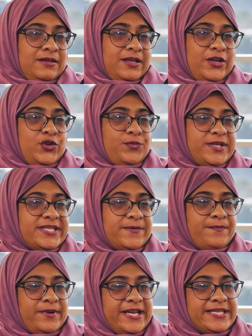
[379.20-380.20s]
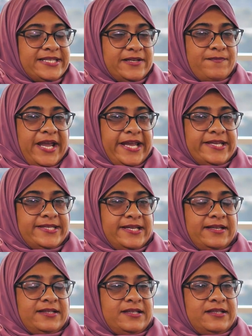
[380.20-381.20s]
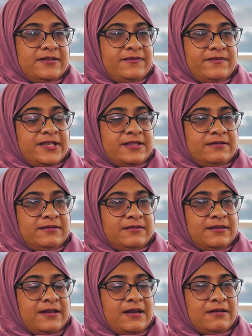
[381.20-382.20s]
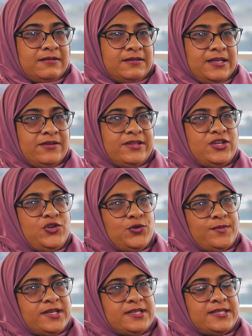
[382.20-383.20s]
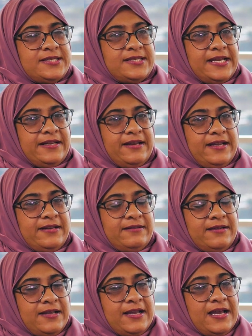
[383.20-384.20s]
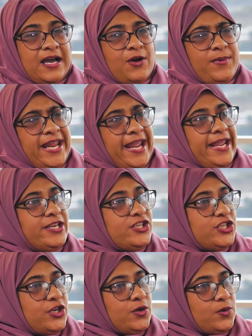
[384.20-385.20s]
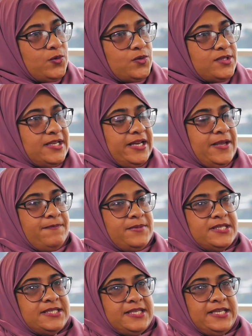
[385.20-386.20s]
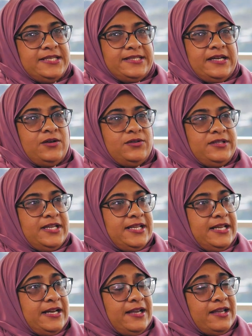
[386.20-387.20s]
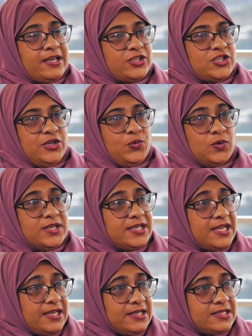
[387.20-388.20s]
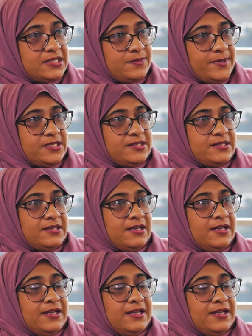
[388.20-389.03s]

you know, you'll be surprised and amazed at the you know, the numerous and how many NGOs and NPCs are out there that are actually working in the space.